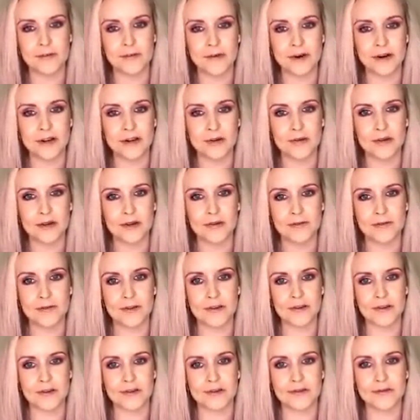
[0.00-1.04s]
break quicker for
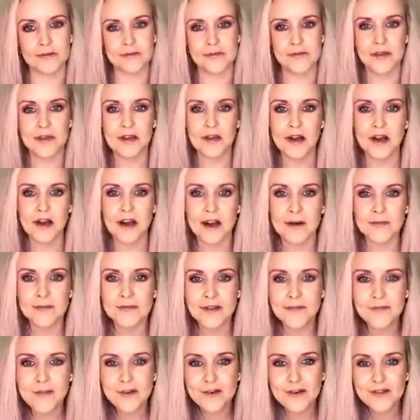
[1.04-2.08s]
you.
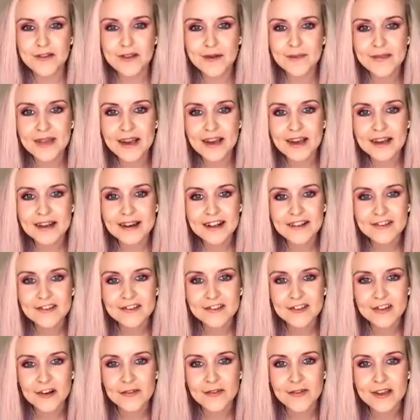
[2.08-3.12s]
Have you got some there?
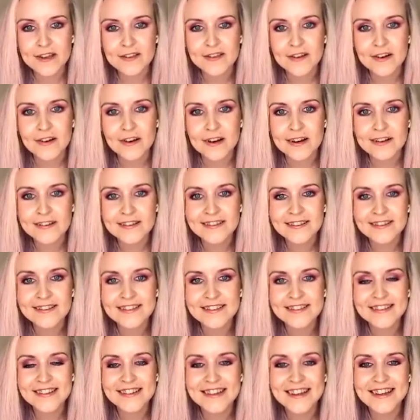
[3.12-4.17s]
Let's show these guys.
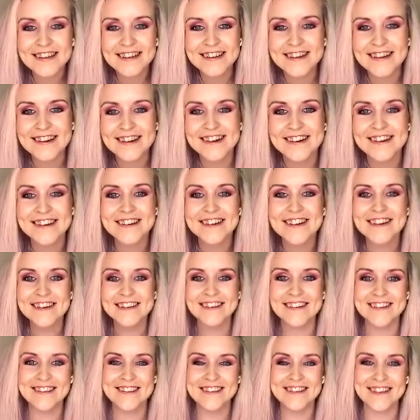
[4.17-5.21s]
Here you go.
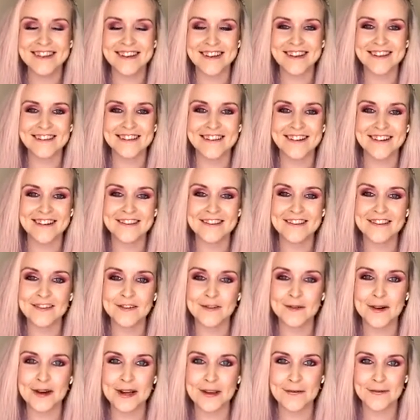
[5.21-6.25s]
This is it. So this is a
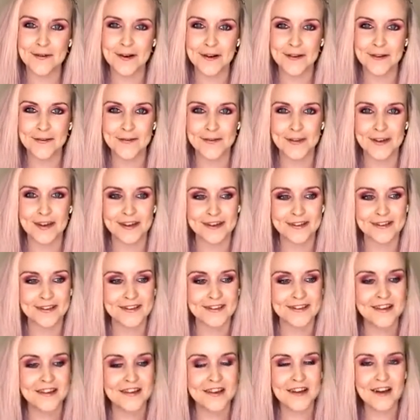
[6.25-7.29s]
great fast
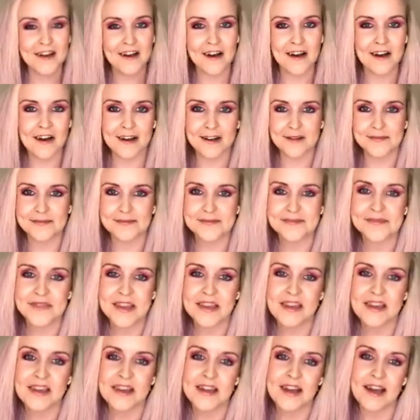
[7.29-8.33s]
fix.
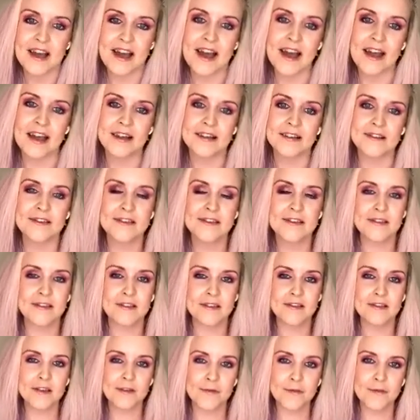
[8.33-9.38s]
And
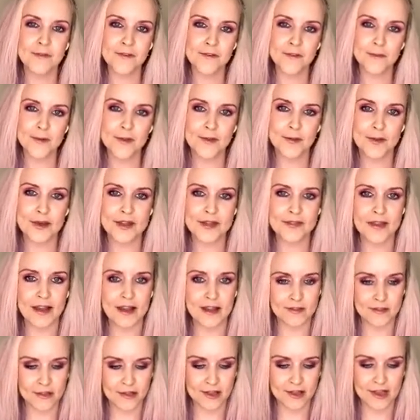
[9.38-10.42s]
the difference between that
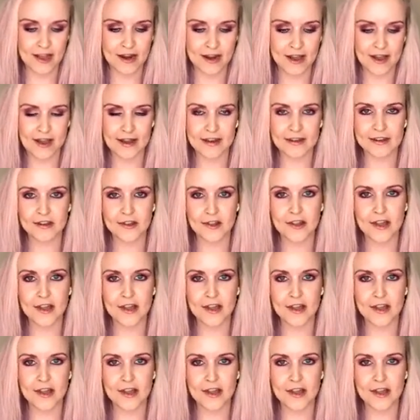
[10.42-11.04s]
and shellac